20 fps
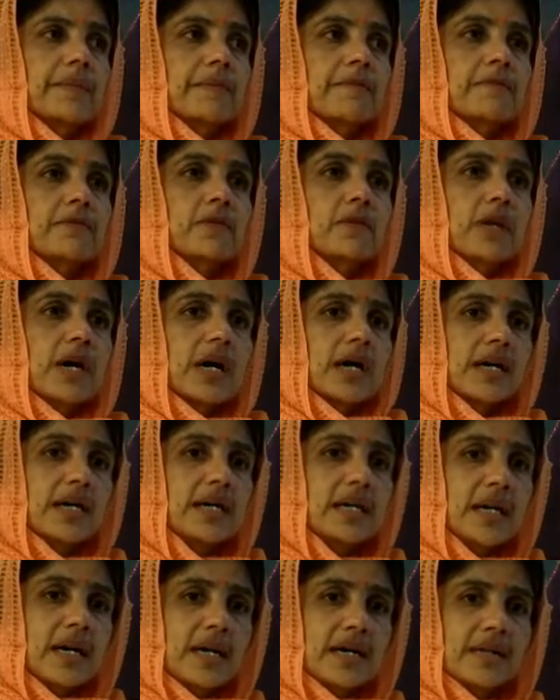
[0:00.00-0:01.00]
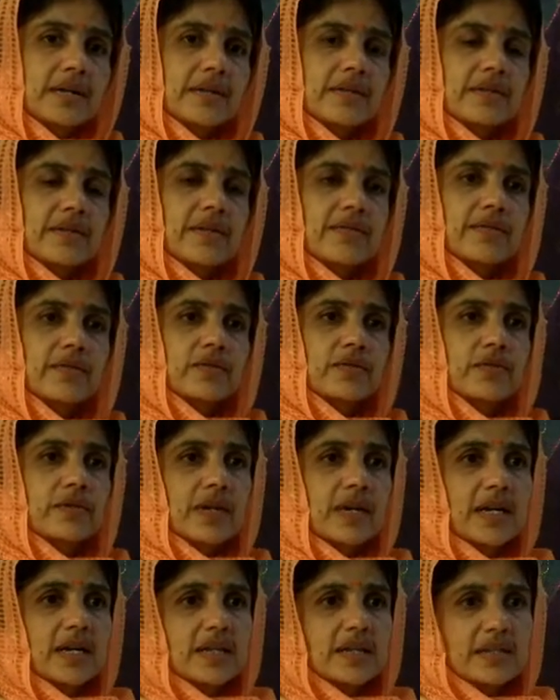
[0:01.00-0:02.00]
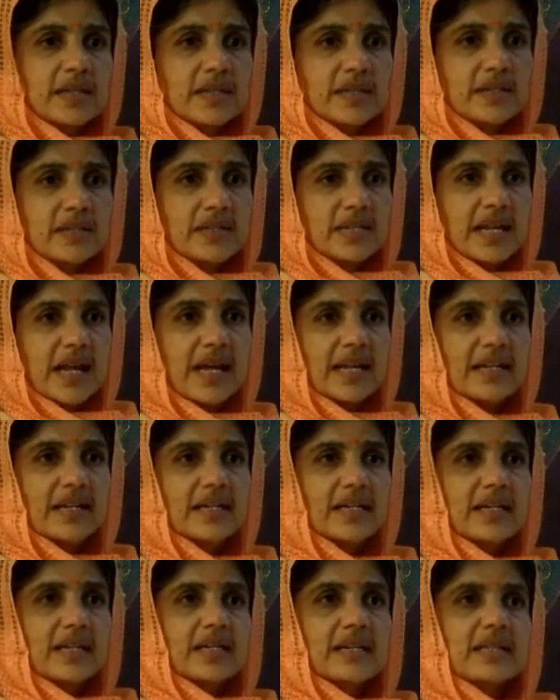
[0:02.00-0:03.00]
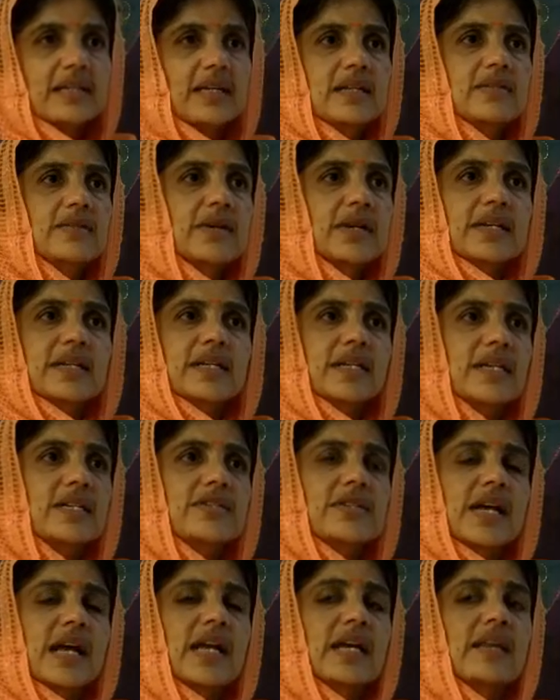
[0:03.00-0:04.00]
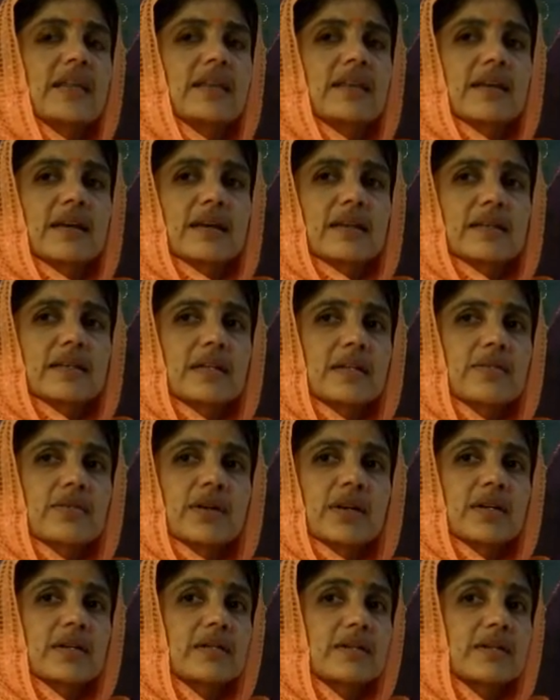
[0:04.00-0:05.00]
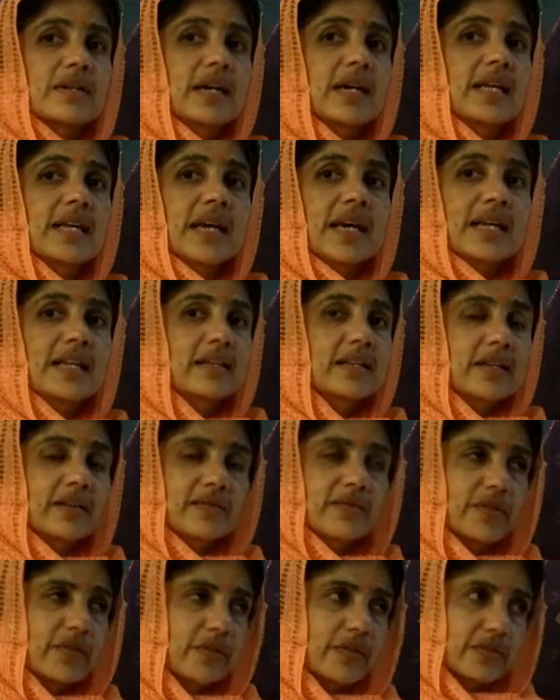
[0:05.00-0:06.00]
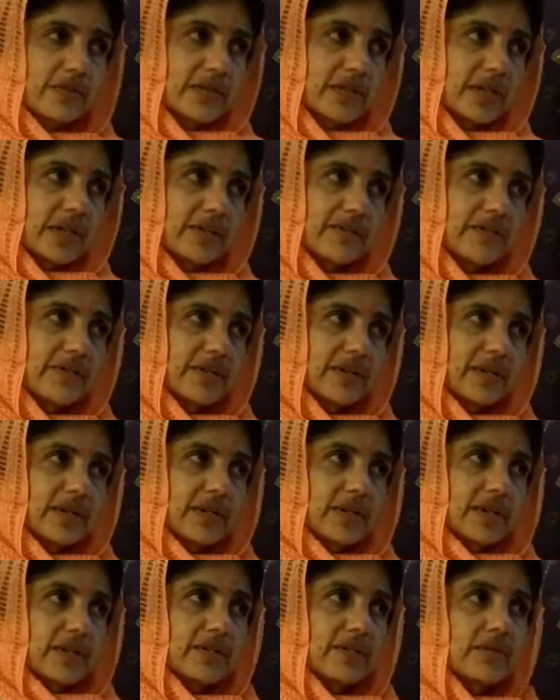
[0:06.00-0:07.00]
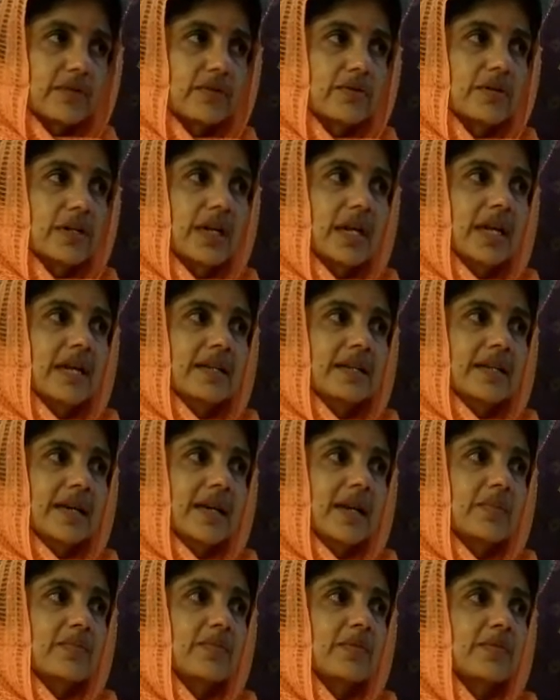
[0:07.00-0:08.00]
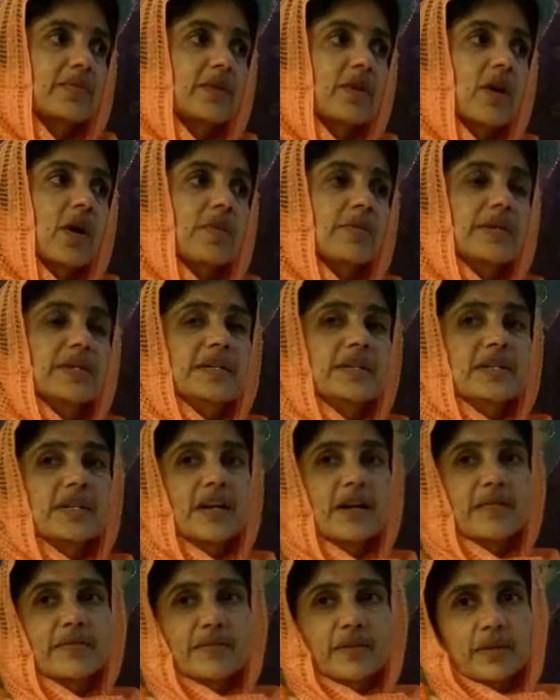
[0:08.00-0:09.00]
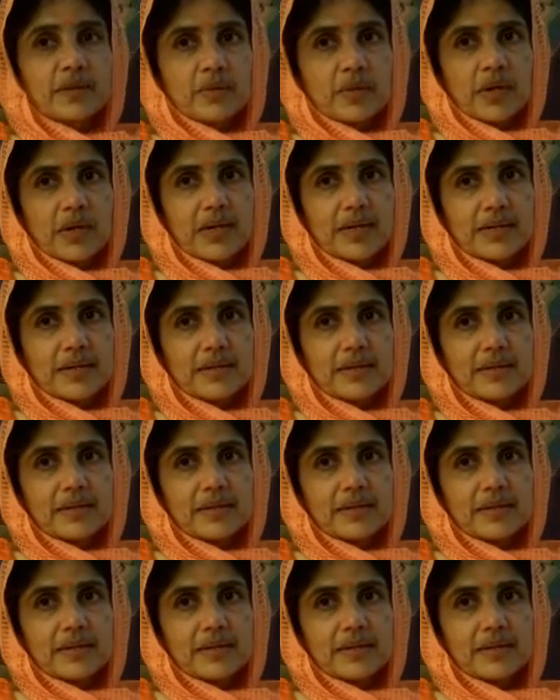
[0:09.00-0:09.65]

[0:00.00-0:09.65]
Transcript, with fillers: So the idea is if you study these 10, then you can teach anything. Then you can study anything for yourself. You don't need the help of the commentary after a while.